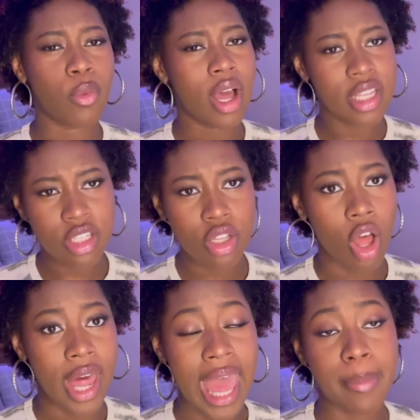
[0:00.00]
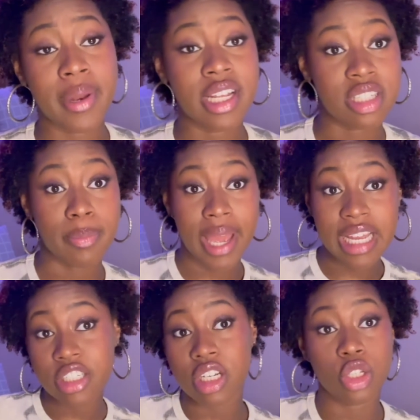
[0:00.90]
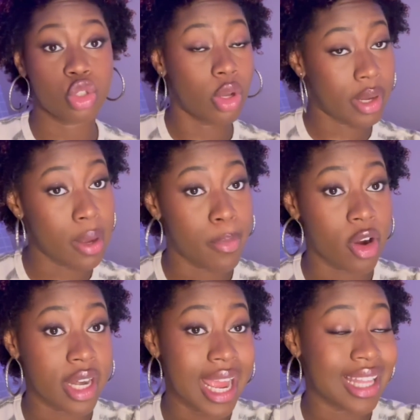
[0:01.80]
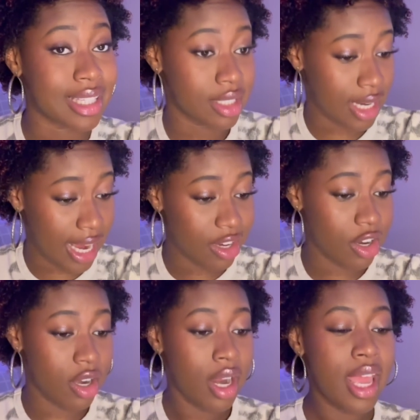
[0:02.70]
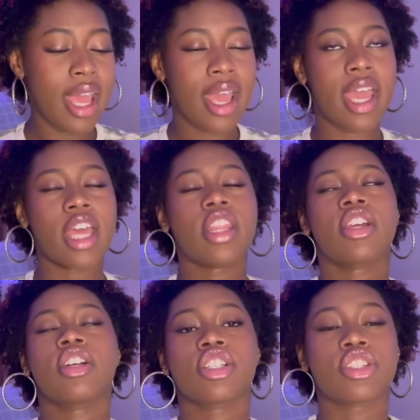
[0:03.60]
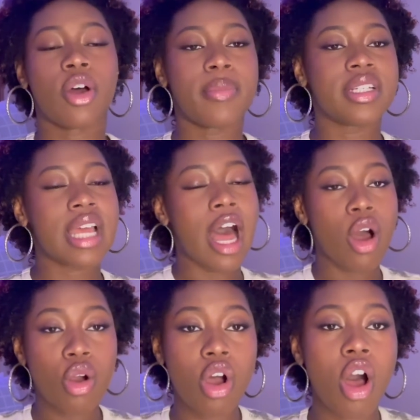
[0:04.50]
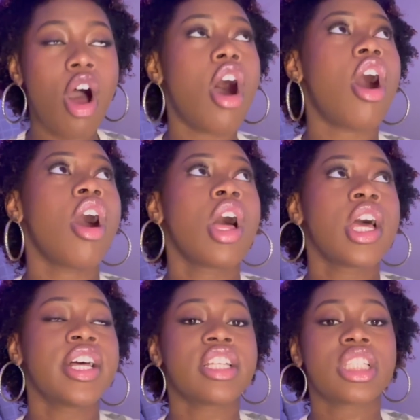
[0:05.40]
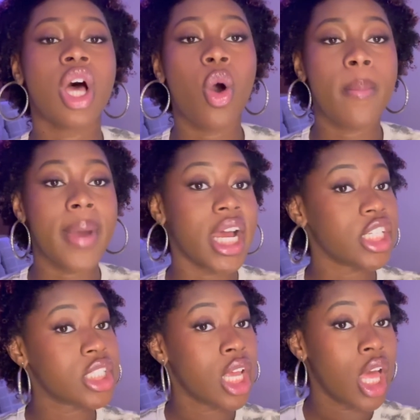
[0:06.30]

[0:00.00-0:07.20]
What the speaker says: while this is all happening, Sebastian is throwing a party at the diner, and there is so much alcohol, so much